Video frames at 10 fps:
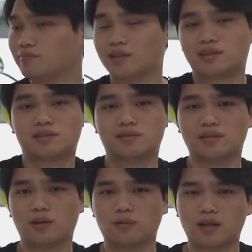It's
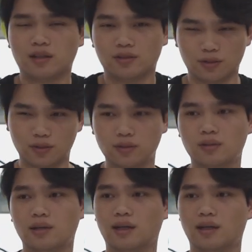not what I do,
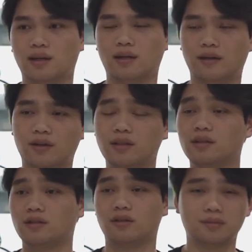and I find
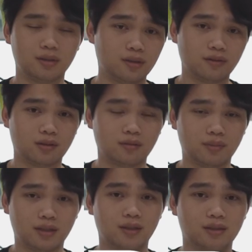it incredibly difficult,
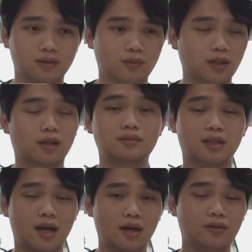because when it comes
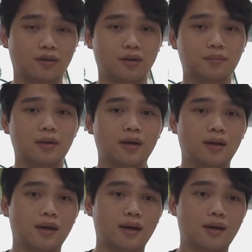to the algorithm,
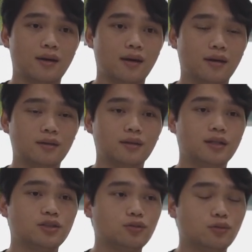
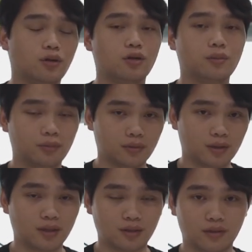unless you hook people
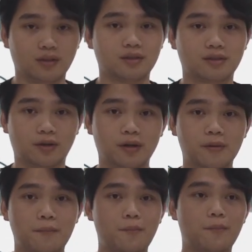in at the very
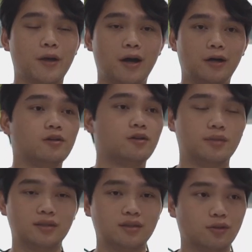start, the
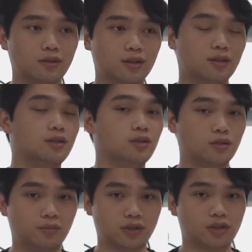algorithm isn't going to continue
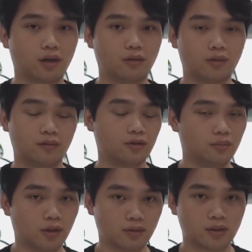to push out whatever you
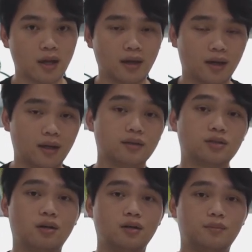post. And it's
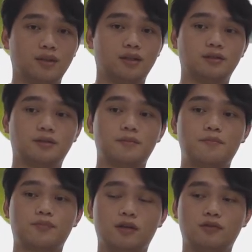hard, because
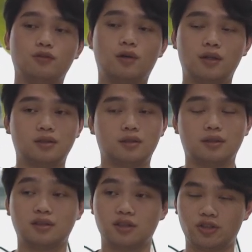if you want to,
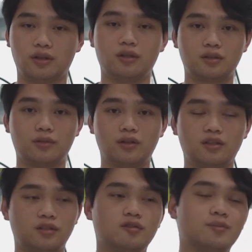let's say, share an
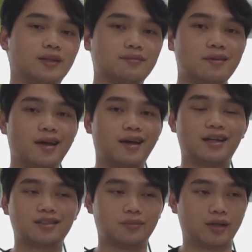experience and you spend
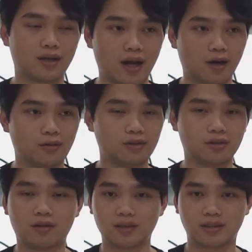X amount of hours,
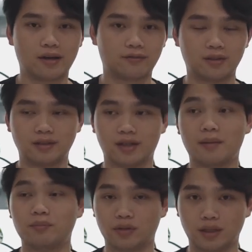all this effort and
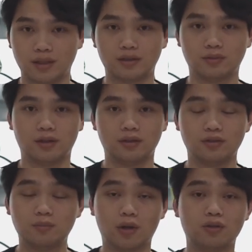time put into it,
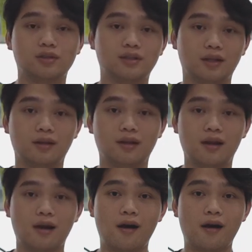you post it,
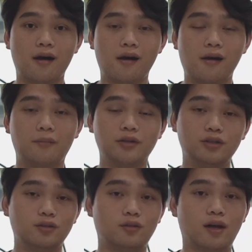but
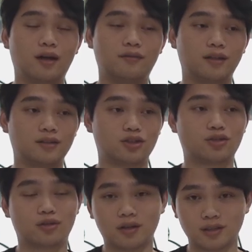you don't have like the
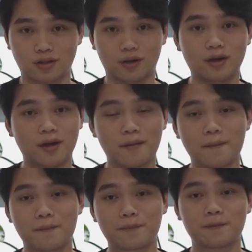strongest hook,
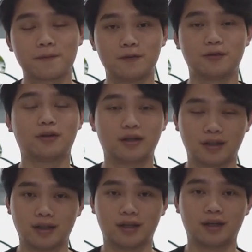you're not
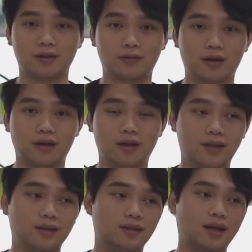getting anywhere.
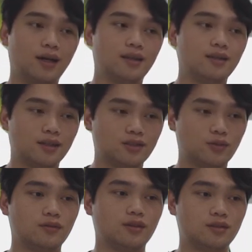And I think that's
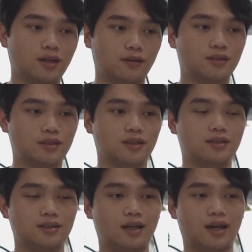the toughest
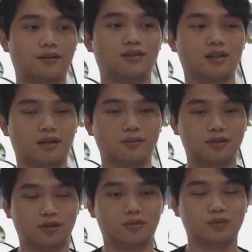things that I have to come
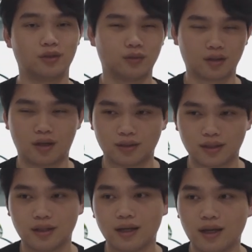to terms with
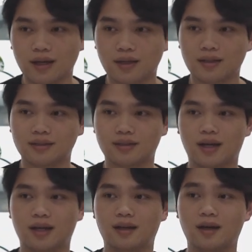content, is
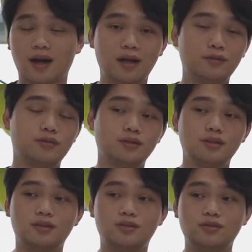that I
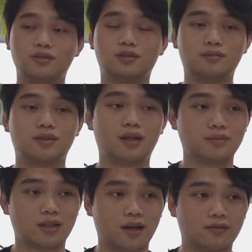really do
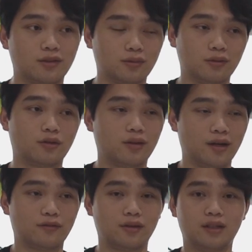sometimes have to put more
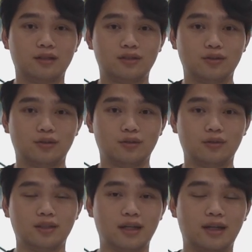effort
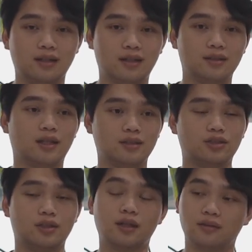into getting
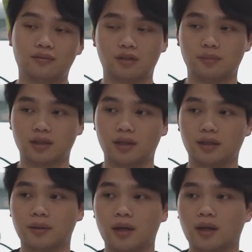attention at the very
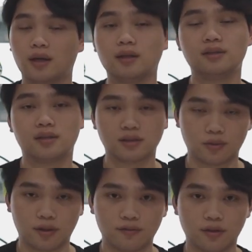beginning. At least that's
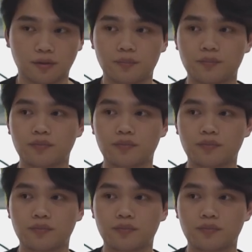what I feel.